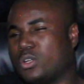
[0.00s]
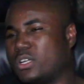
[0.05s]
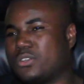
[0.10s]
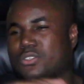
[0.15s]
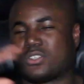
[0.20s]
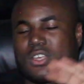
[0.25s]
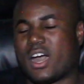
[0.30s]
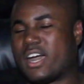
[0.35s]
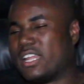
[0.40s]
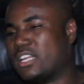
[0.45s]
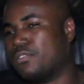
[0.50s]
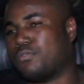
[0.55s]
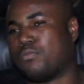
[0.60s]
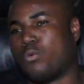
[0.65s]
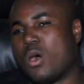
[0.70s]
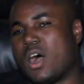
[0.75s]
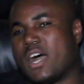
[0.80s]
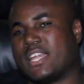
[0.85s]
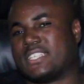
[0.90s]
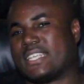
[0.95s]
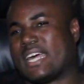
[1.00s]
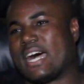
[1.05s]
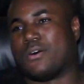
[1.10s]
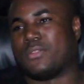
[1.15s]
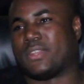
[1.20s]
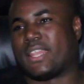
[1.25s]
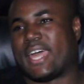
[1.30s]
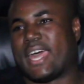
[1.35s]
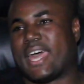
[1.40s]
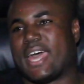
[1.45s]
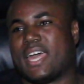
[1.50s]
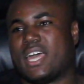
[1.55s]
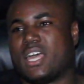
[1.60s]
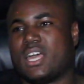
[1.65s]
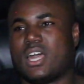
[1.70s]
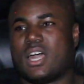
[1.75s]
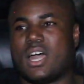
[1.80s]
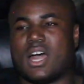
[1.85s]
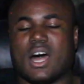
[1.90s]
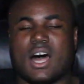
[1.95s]
all those kind of words out there
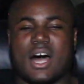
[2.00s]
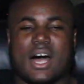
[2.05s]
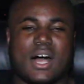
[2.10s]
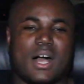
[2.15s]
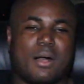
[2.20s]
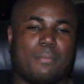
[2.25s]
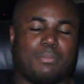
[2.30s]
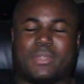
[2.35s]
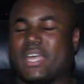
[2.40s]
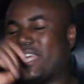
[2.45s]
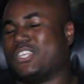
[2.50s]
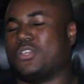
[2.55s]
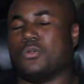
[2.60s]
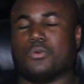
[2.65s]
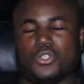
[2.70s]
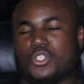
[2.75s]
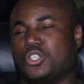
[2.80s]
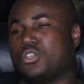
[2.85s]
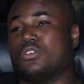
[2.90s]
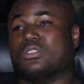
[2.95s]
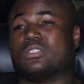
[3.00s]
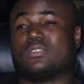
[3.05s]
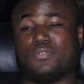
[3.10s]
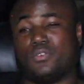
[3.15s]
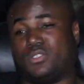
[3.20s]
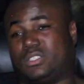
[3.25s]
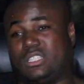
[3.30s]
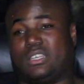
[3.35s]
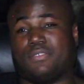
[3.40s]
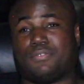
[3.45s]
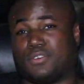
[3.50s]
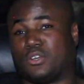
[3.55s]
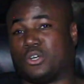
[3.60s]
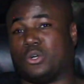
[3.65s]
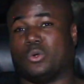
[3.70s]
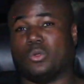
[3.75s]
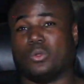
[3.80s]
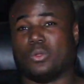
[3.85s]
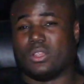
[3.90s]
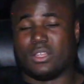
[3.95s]
um, that you would use for
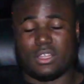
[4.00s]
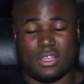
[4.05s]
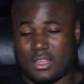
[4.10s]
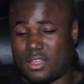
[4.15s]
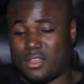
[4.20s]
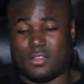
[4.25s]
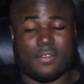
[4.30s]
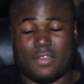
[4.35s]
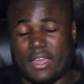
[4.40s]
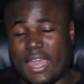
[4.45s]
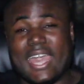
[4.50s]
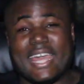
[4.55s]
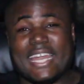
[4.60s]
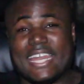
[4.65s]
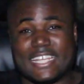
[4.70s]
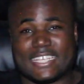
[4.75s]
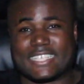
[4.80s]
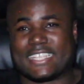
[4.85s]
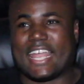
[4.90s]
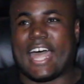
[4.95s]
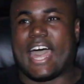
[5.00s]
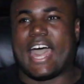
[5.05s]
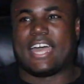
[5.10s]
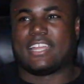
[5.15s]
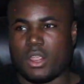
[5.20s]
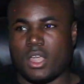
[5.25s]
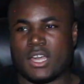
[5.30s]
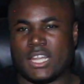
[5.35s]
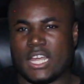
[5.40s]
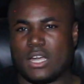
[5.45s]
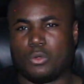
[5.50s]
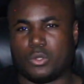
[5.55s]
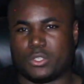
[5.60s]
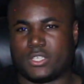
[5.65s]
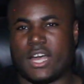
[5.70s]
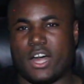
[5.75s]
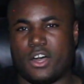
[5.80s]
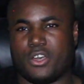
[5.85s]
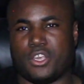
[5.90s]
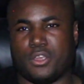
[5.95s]
difficult. It is that. And I will
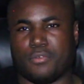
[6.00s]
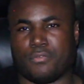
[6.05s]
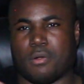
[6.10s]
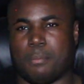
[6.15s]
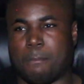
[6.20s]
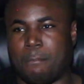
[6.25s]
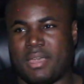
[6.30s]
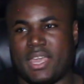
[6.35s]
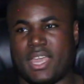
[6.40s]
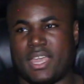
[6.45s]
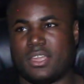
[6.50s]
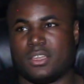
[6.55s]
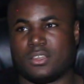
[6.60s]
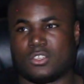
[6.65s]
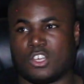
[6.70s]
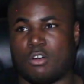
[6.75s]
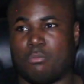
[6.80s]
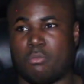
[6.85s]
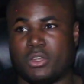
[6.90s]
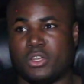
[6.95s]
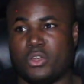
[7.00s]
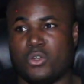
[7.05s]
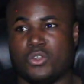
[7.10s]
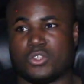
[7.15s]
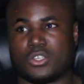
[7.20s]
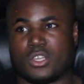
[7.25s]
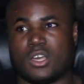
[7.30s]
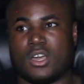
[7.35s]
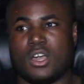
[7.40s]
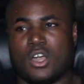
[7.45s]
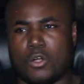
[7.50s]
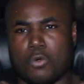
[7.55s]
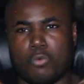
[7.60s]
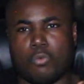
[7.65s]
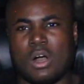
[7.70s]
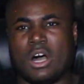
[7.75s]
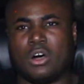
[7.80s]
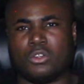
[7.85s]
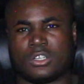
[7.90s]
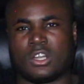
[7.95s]
tell you from being someone who's a
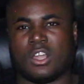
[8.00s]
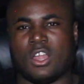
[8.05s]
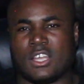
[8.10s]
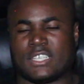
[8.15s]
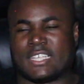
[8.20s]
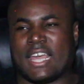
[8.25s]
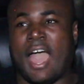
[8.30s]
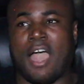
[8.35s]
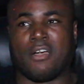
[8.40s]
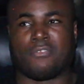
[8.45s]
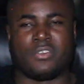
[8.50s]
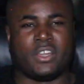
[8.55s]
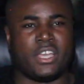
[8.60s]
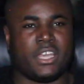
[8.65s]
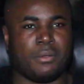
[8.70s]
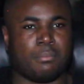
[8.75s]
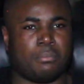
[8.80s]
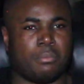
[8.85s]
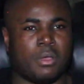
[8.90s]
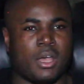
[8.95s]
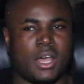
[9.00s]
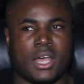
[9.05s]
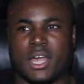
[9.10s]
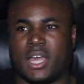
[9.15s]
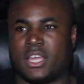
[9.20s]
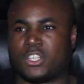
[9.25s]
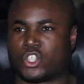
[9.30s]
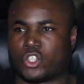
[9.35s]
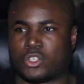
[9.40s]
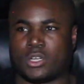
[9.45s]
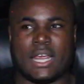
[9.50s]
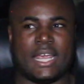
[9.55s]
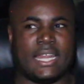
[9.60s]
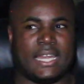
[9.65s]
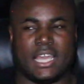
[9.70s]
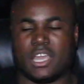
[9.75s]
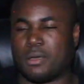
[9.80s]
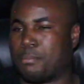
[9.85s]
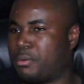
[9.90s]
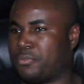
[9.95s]
world-class athlete, uh,
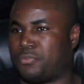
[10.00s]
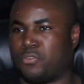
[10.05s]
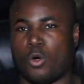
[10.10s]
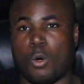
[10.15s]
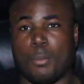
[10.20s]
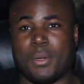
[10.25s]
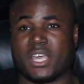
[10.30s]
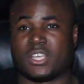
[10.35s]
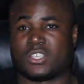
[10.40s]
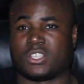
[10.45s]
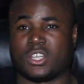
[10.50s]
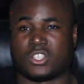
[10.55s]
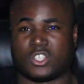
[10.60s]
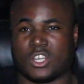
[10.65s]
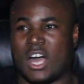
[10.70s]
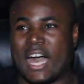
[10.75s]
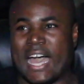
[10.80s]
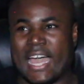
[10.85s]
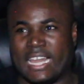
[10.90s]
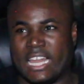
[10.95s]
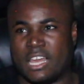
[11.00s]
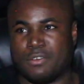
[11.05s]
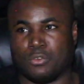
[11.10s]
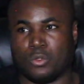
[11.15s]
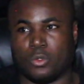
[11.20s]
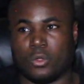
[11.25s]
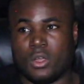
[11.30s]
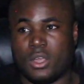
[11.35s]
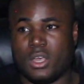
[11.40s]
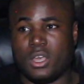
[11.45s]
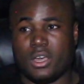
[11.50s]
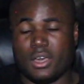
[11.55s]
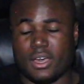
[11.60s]
training and performing at such a high level,